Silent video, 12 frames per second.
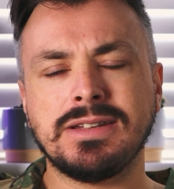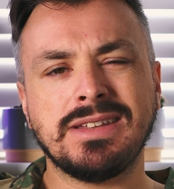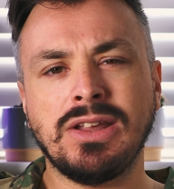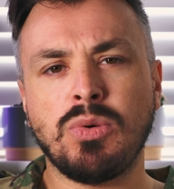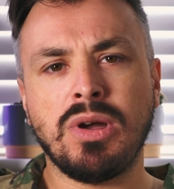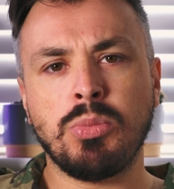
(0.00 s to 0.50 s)

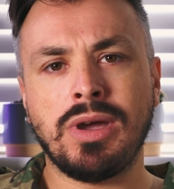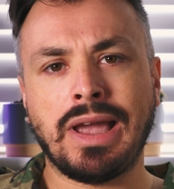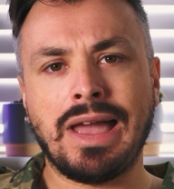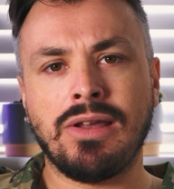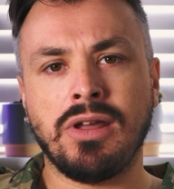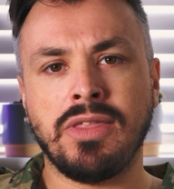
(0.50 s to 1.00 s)
Didn't quite
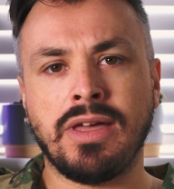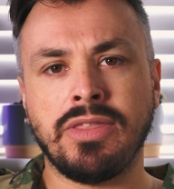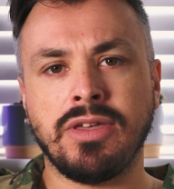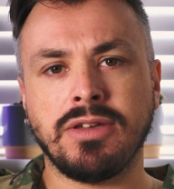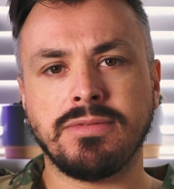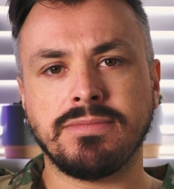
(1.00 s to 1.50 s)
work out like that
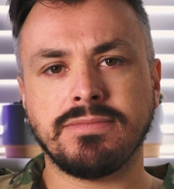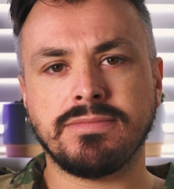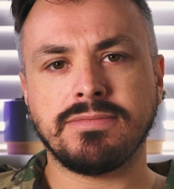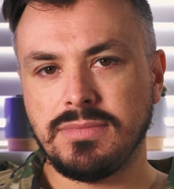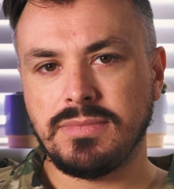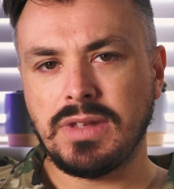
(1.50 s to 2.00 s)
though.
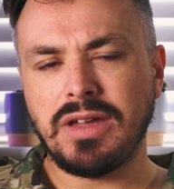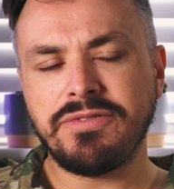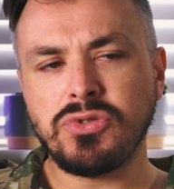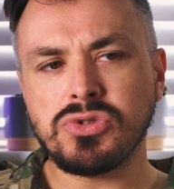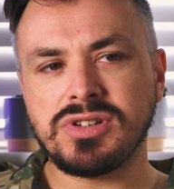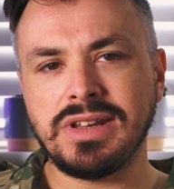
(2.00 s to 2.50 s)

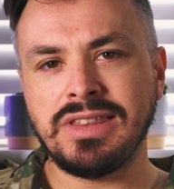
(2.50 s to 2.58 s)
Unfortunately,